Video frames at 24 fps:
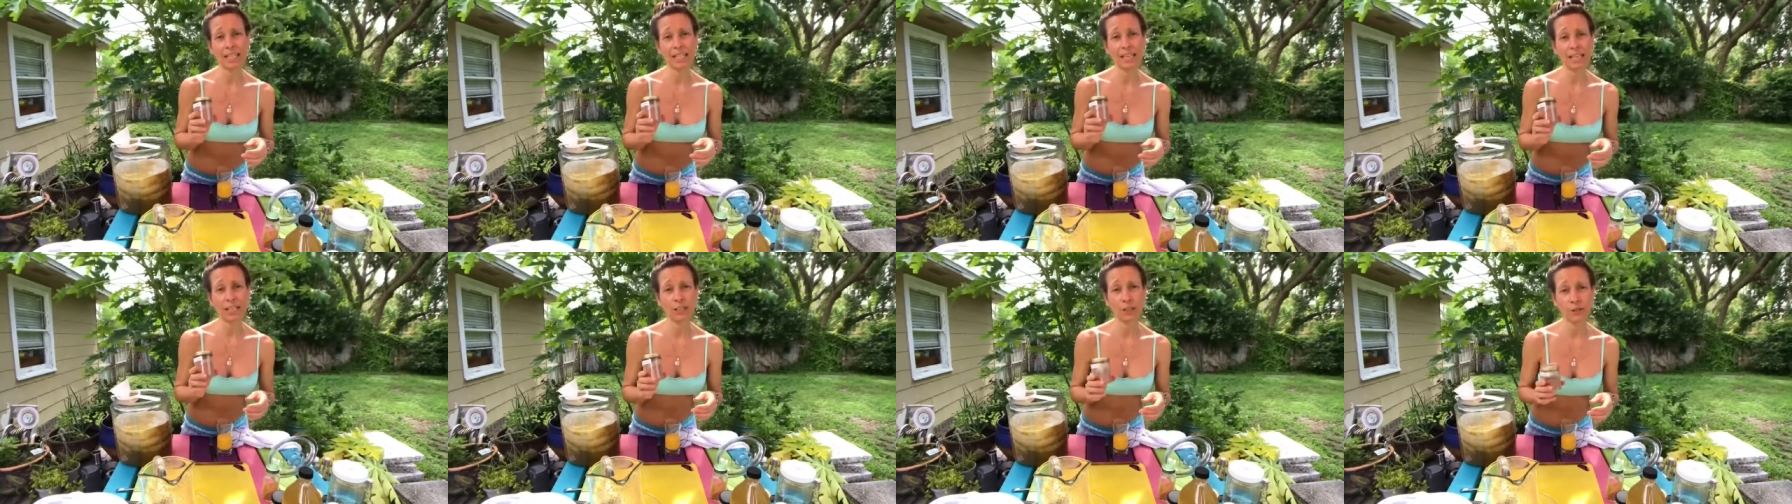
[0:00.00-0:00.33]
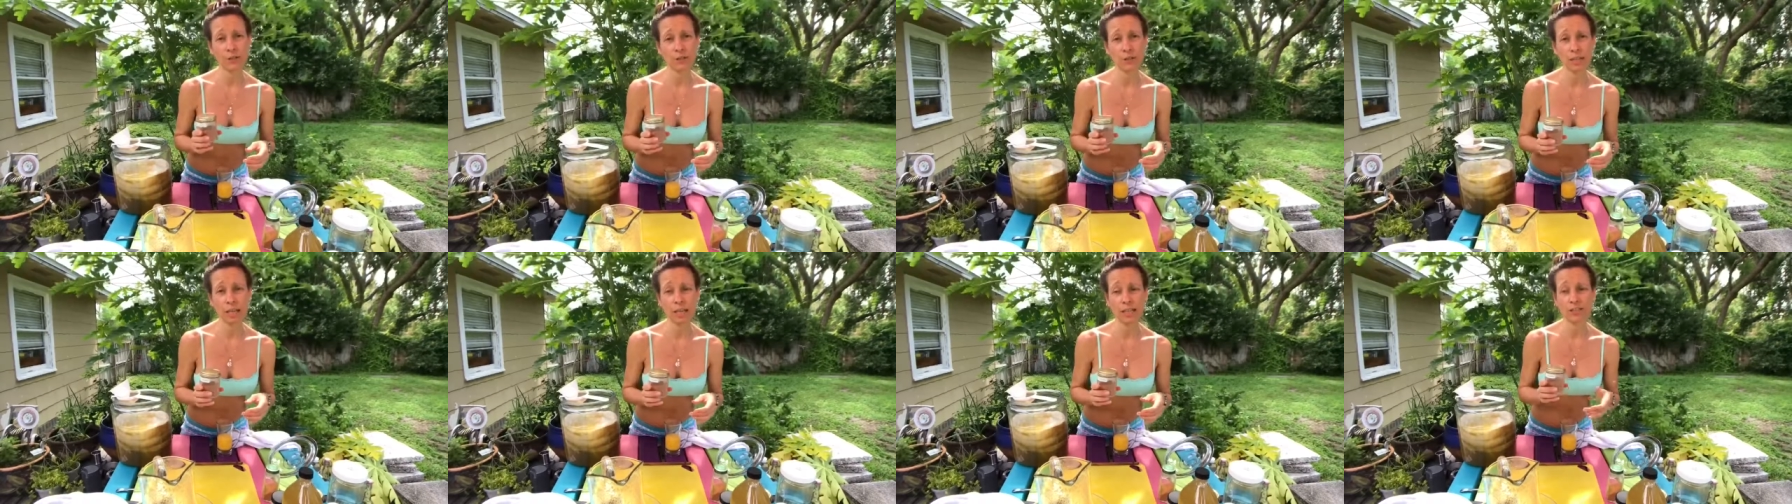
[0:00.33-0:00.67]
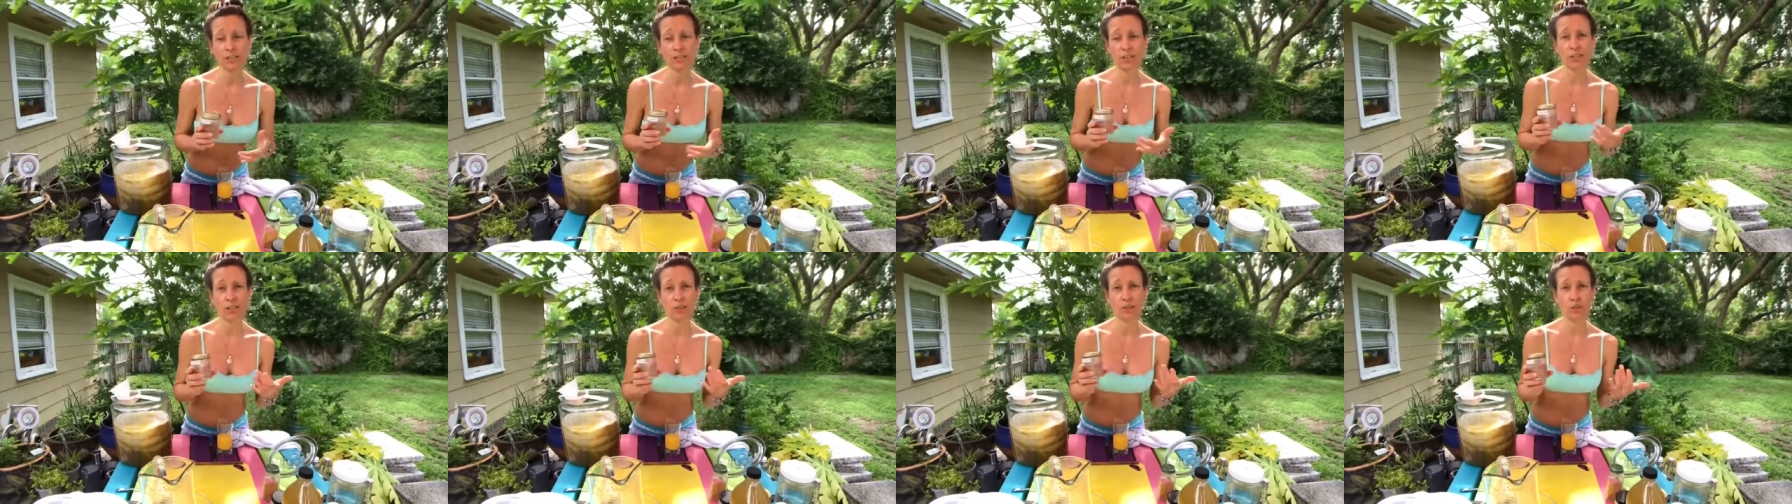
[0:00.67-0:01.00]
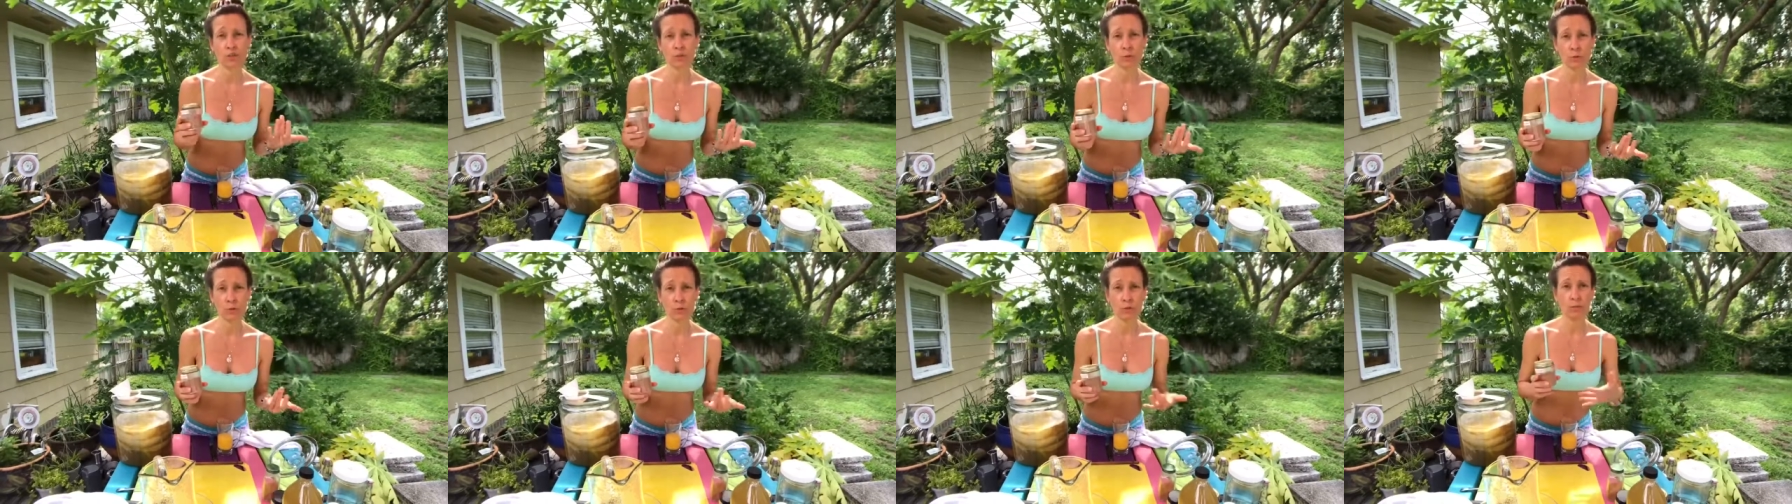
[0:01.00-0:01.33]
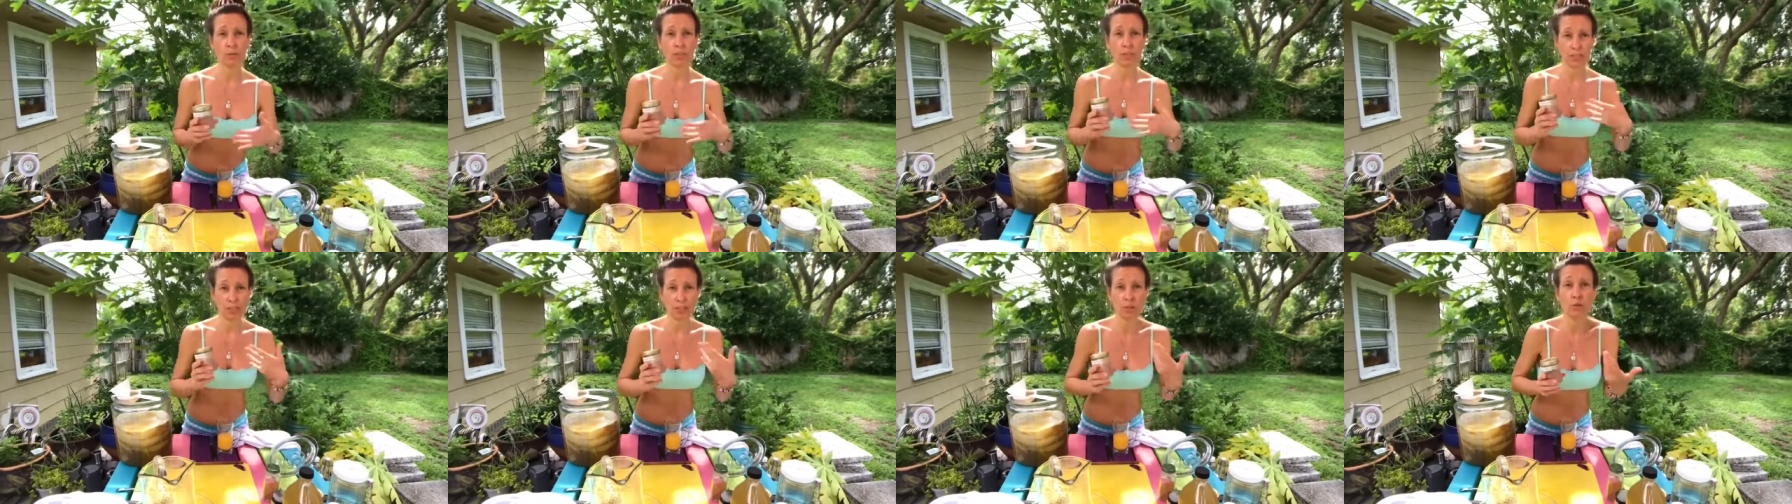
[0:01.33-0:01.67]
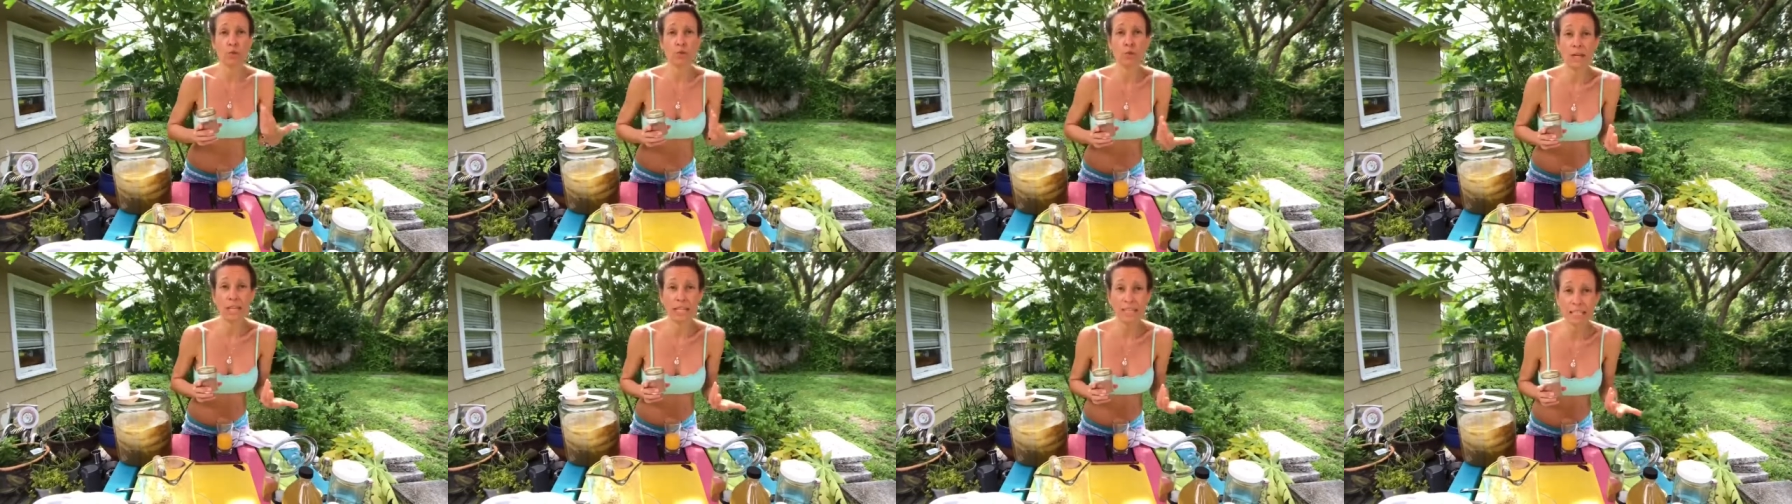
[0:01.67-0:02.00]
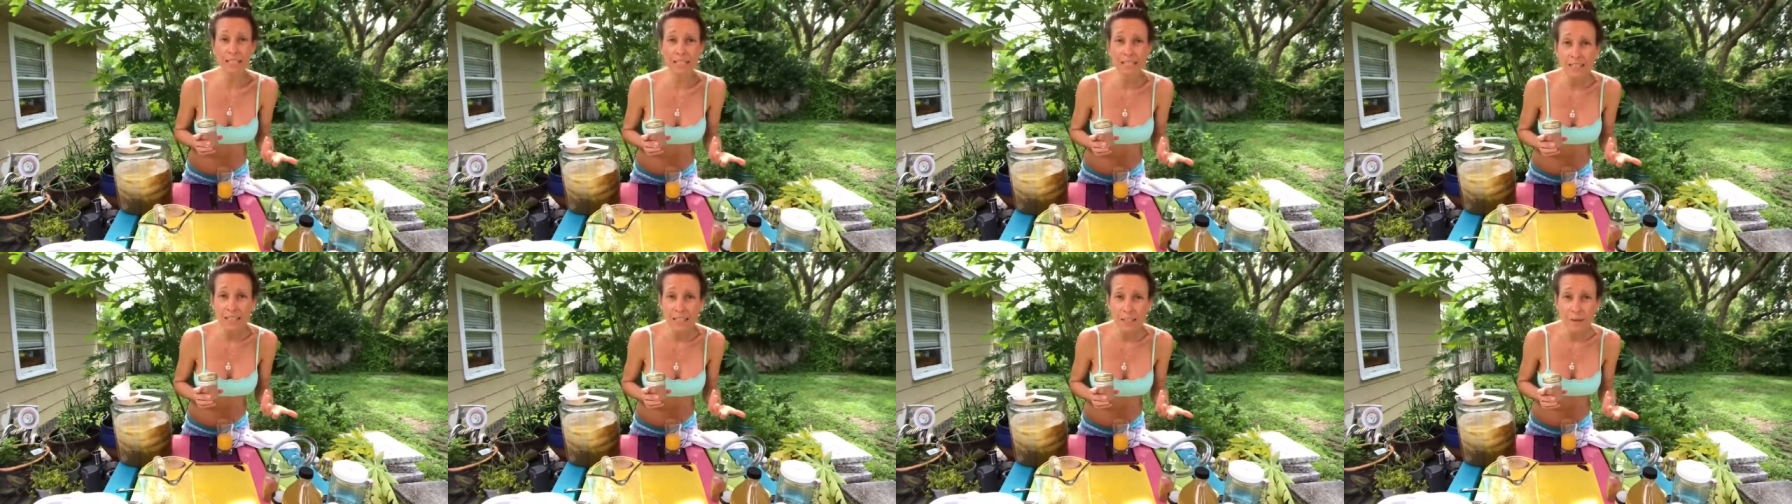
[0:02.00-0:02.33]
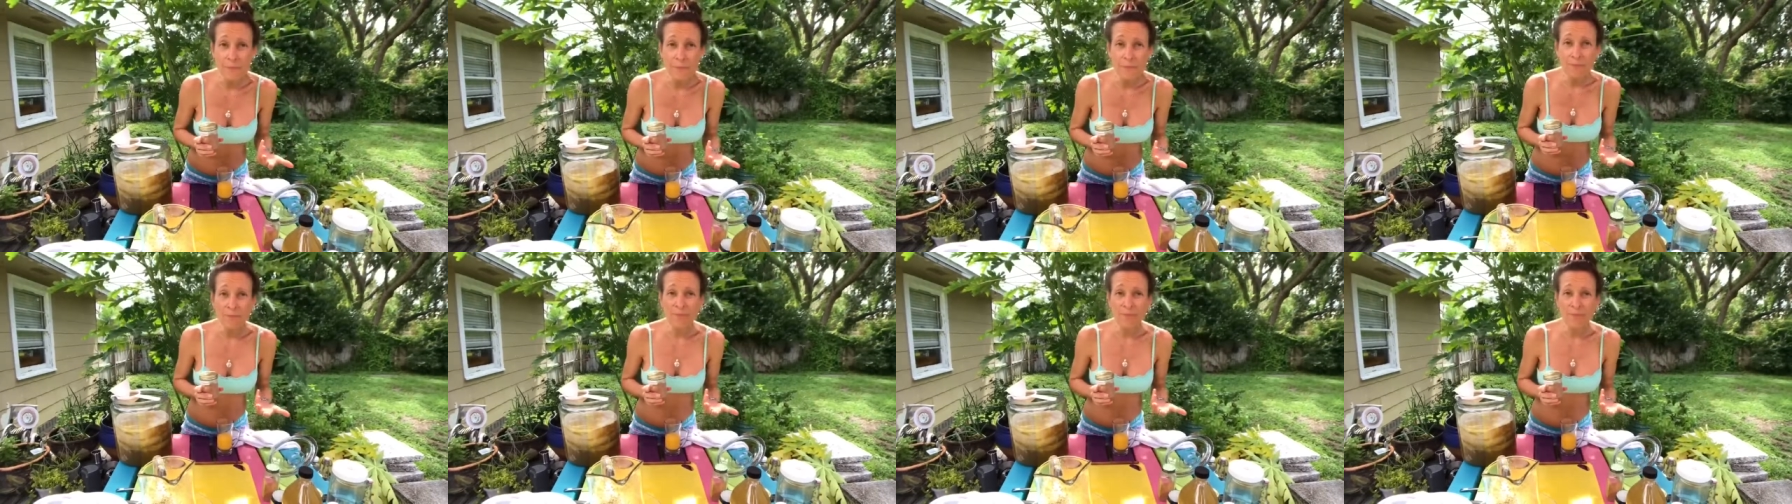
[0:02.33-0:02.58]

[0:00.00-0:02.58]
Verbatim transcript: that I utilize that's, that's sweetened